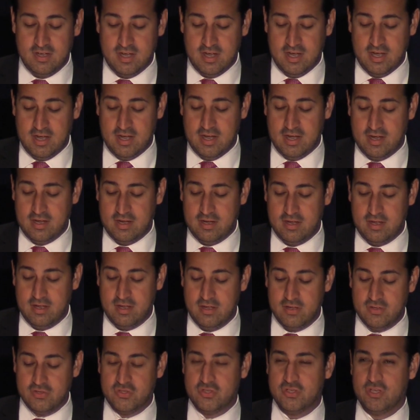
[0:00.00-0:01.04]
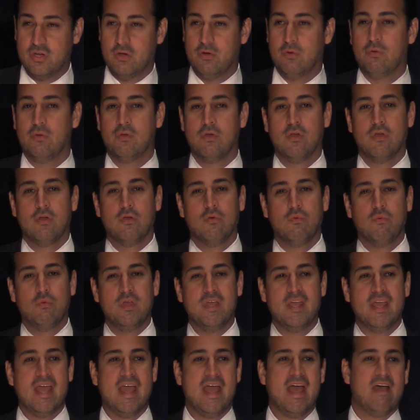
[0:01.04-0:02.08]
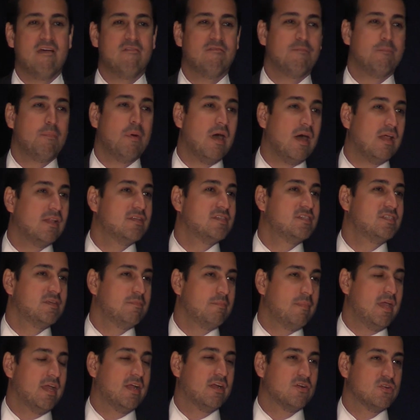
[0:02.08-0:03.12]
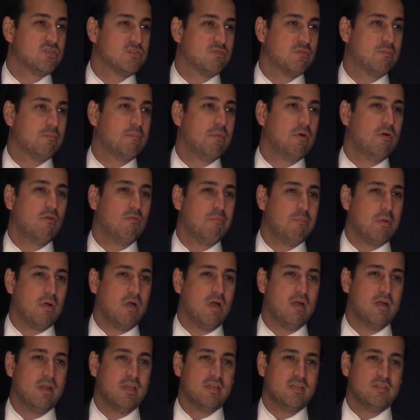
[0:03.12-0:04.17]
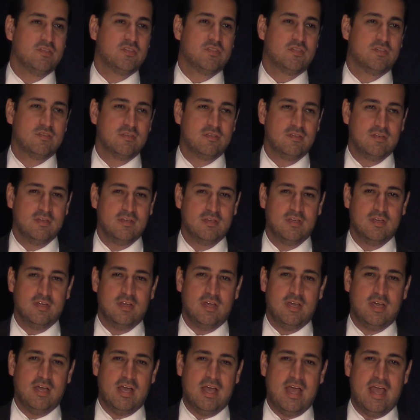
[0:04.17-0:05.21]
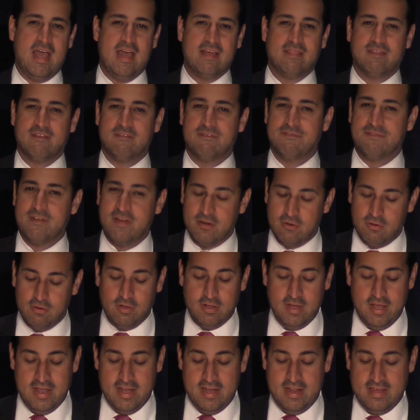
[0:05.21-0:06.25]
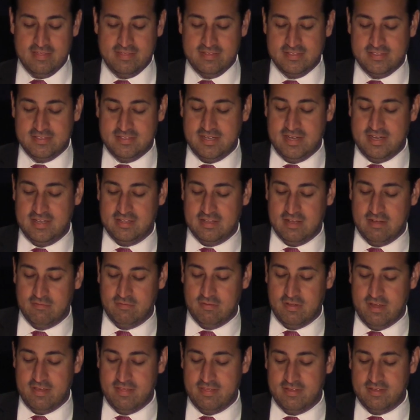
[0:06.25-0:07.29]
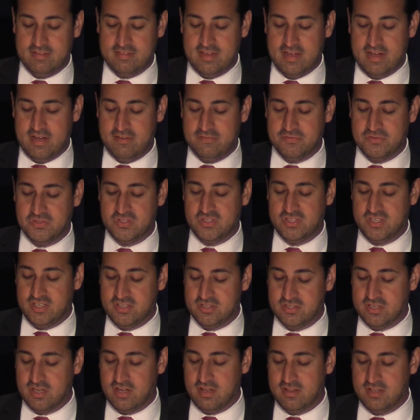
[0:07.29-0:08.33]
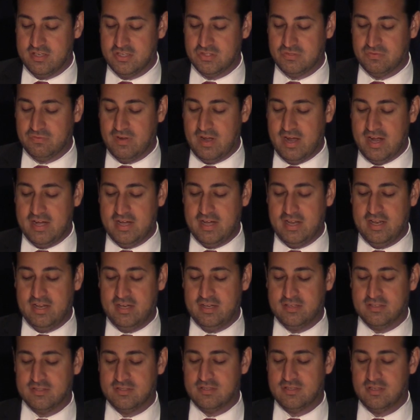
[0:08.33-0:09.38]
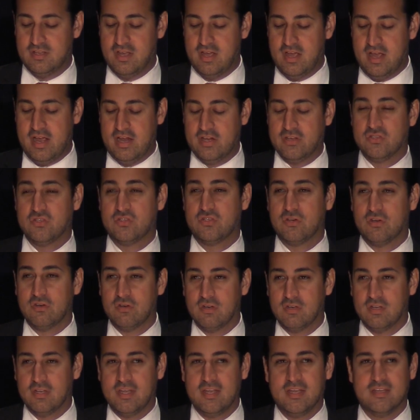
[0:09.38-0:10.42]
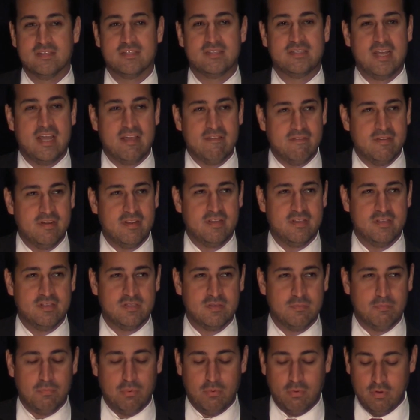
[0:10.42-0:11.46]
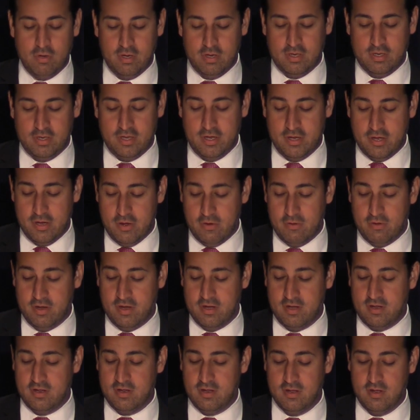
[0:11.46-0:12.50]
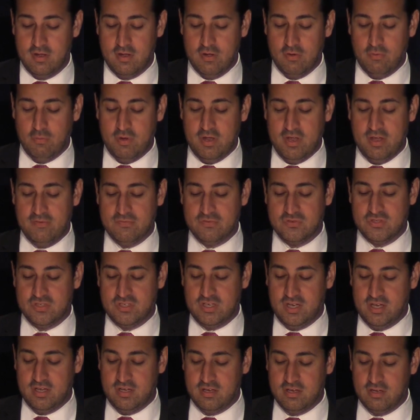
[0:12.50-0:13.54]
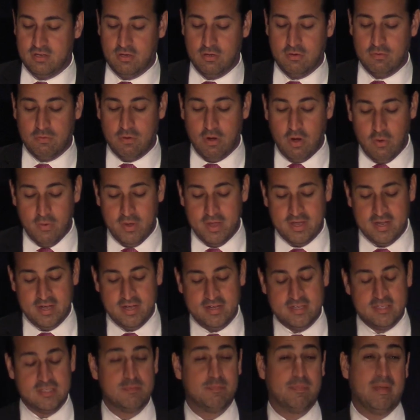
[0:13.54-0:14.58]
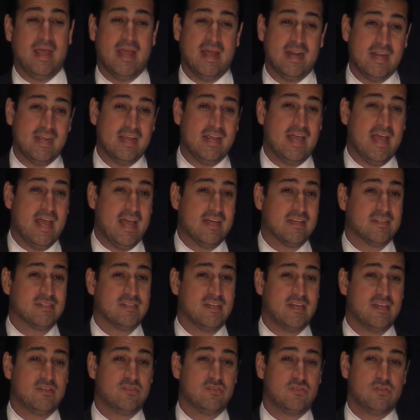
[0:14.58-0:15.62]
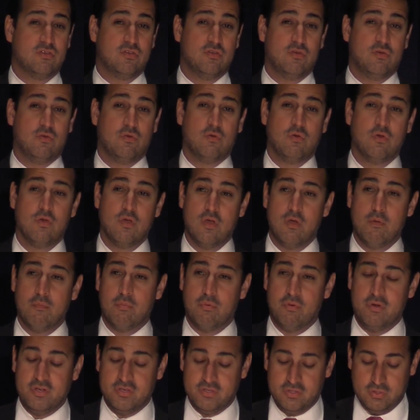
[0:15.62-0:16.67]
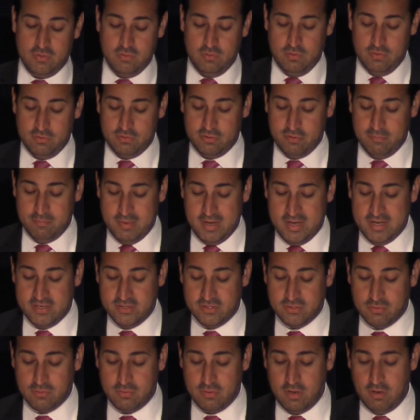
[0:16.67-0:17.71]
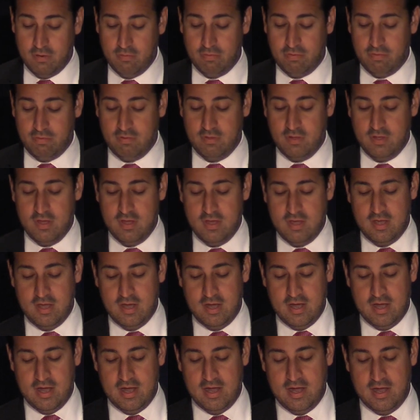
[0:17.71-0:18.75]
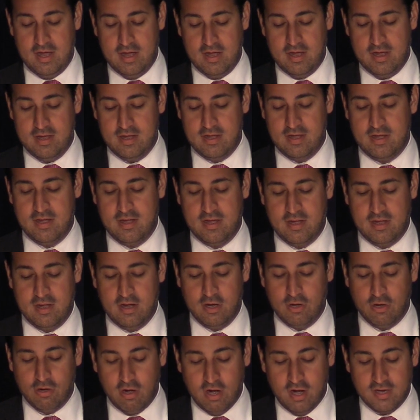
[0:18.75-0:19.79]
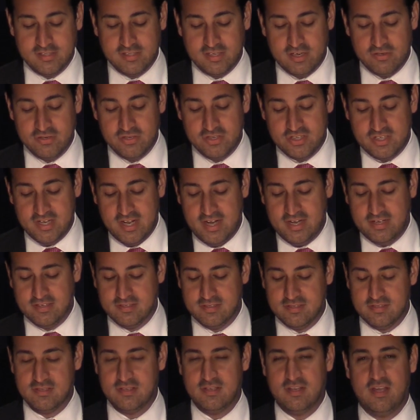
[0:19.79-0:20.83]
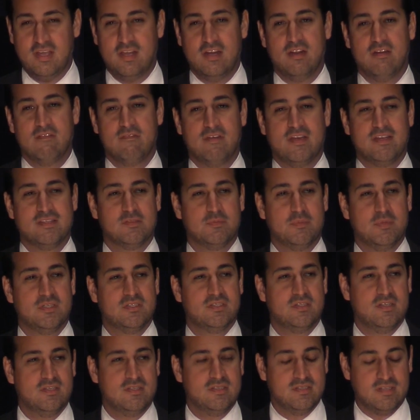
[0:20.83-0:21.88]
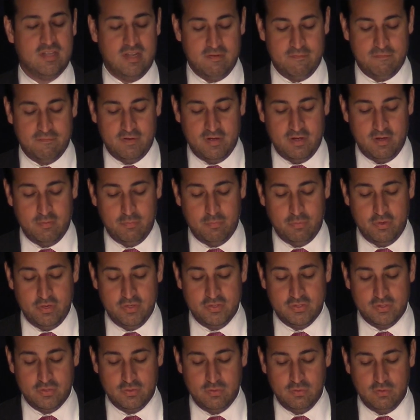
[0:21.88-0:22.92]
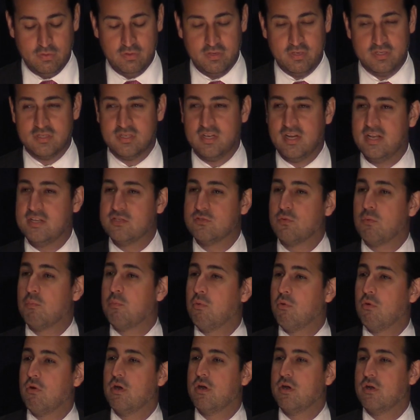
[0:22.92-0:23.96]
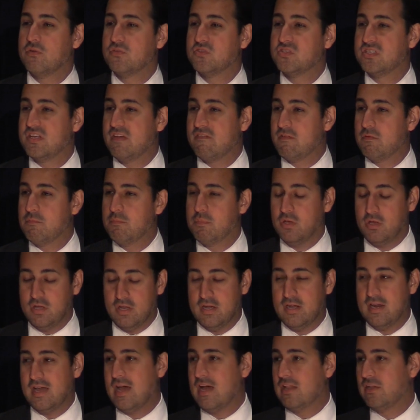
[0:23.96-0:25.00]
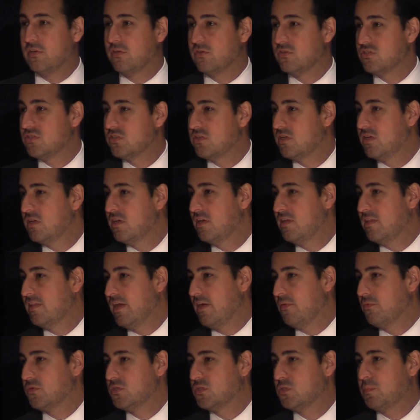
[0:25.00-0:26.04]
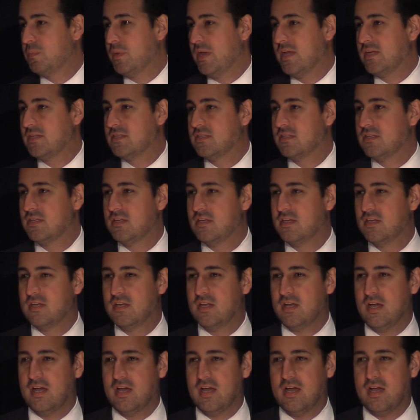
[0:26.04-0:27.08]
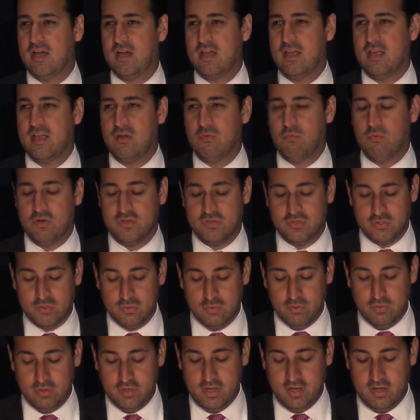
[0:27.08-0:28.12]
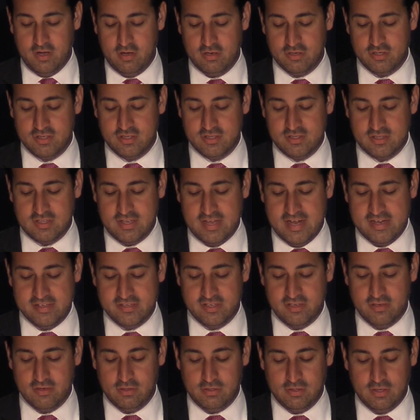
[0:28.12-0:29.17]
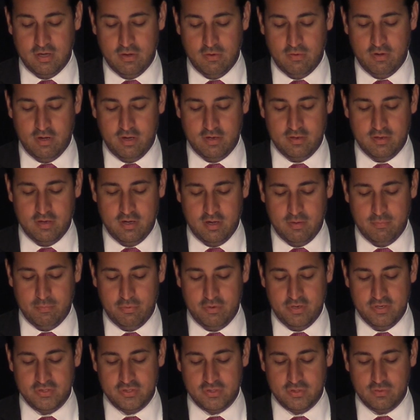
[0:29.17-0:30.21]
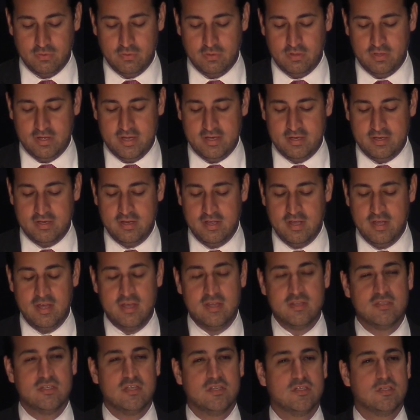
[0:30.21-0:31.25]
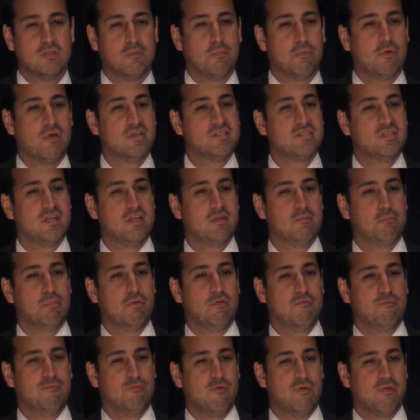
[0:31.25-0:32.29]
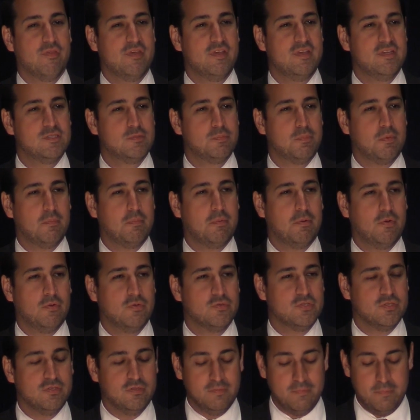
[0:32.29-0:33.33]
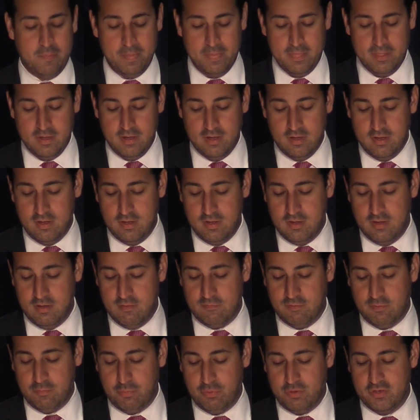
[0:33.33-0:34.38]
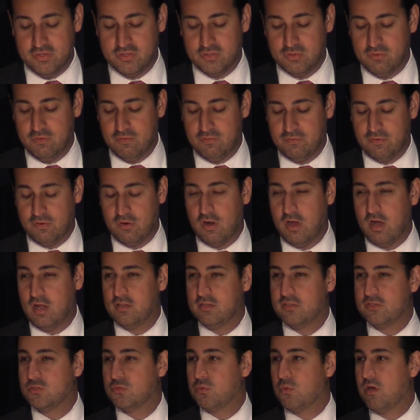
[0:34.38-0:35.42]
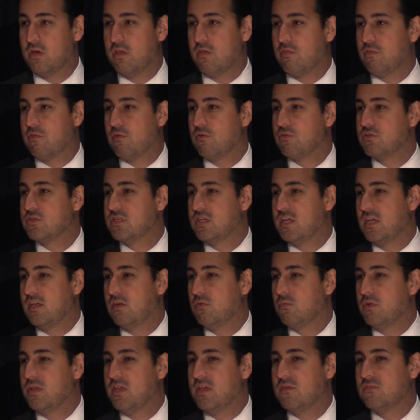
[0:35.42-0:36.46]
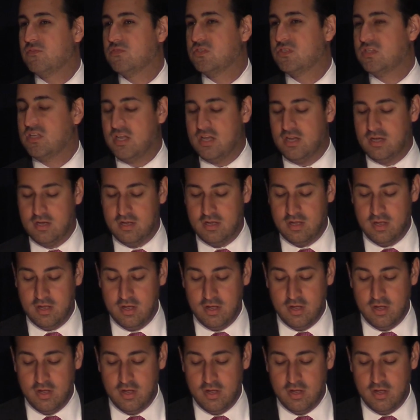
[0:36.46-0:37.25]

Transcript: Uh, so we have policymakers from both parties uh, at the federal and at the state level, I think, that have seized on these findings. And certainly, as David has importantly noted, we have seen growing and expanding access to preschool, tremendous growth uh, uh, across our states in investments in state funded preschool. The, today's report notes $7 billion that was spent. Uh, in one school year, just last year alone on, on preschool. And since the president put forth his proposal for Preschool for All in 2013. We have seen